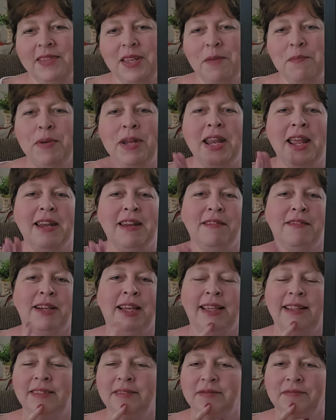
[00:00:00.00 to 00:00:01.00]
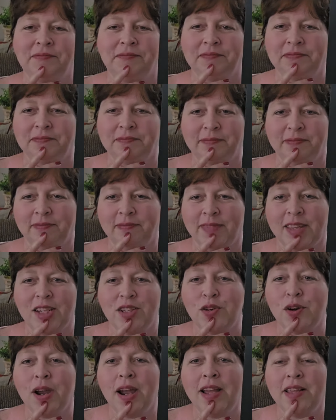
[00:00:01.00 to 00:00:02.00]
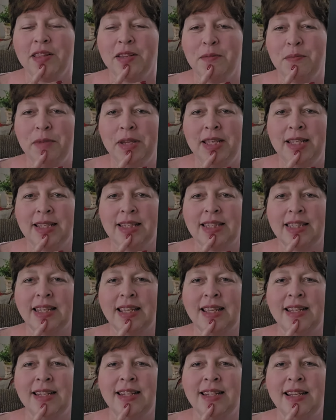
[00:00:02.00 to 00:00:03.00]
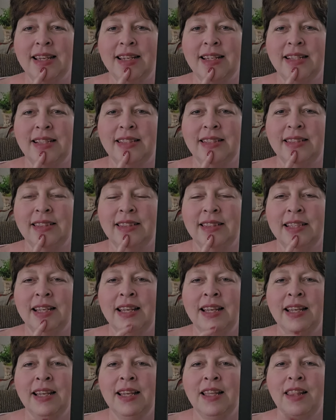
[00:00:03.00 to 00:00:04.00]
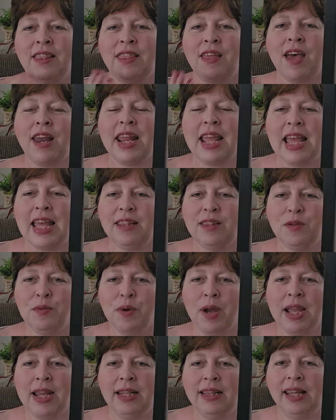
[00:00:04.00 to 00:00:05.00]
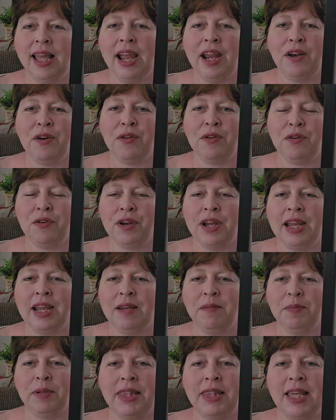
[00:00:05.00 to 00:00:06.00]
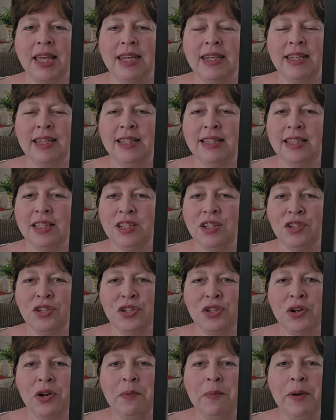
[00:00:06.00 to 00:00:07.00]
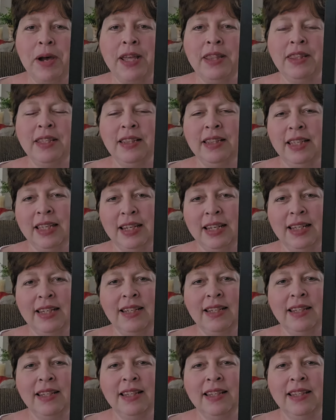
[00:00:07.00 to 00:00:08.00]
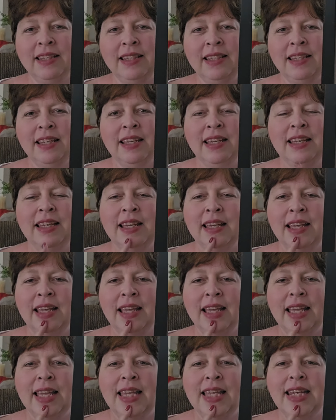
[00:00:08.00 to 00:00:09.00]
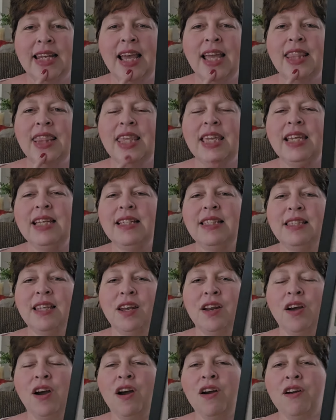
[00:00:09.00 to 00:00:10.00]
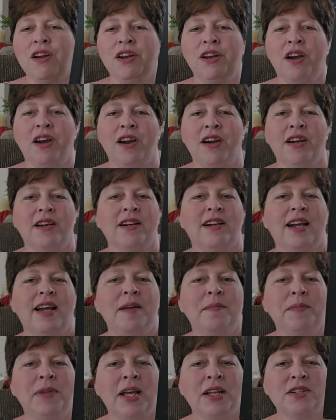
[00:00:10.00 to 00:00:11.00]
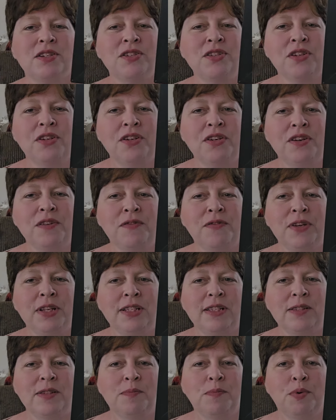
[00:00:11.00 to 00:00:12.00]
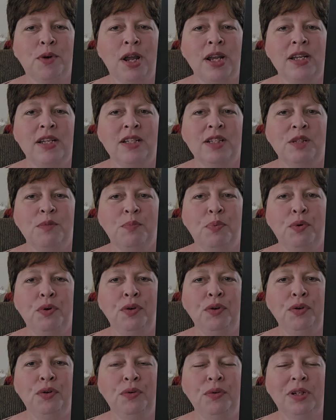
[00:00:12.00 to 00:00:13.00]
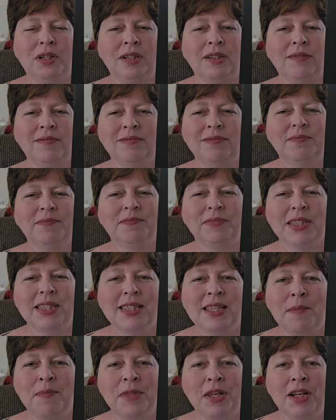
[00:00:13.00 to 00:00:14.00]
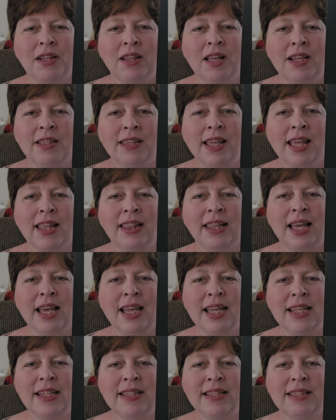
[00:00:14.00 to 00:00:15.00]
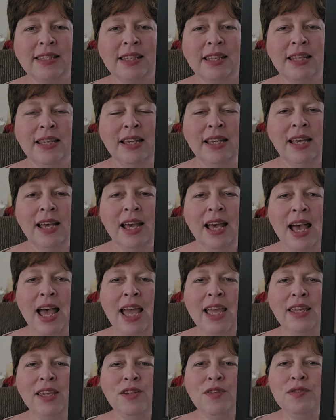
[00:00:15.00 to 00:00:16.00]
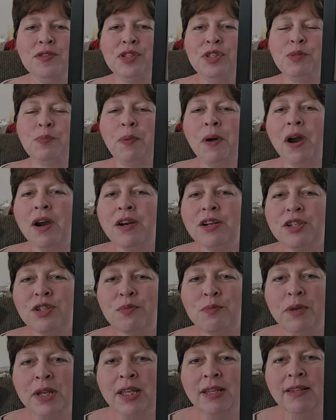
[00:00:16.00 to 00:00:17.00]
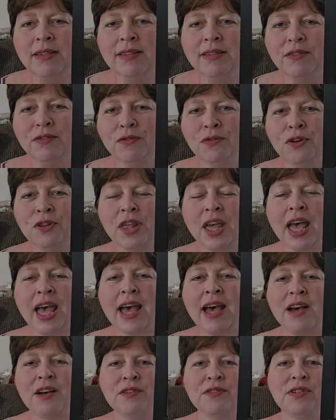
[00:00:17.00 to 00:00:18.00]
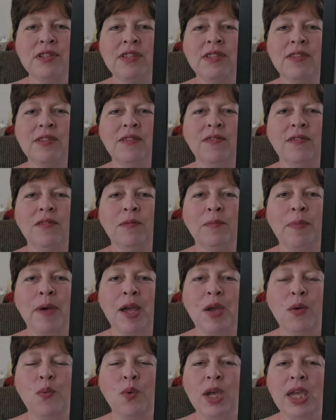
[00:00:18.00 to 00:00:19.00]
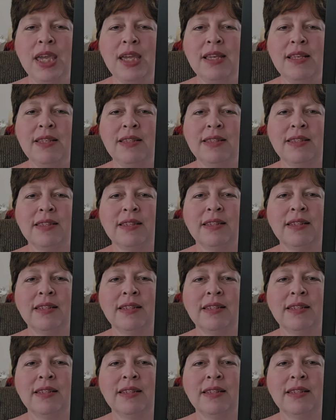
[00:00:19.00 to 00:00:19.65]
But anyway, trial and miss, and thought I had the right lighter green, then it didn't show up on the linen. And I think it's an R&R. I'm not sure if it's Brenda's Brew or something along that lines. I used Parchment for the House by Weeks.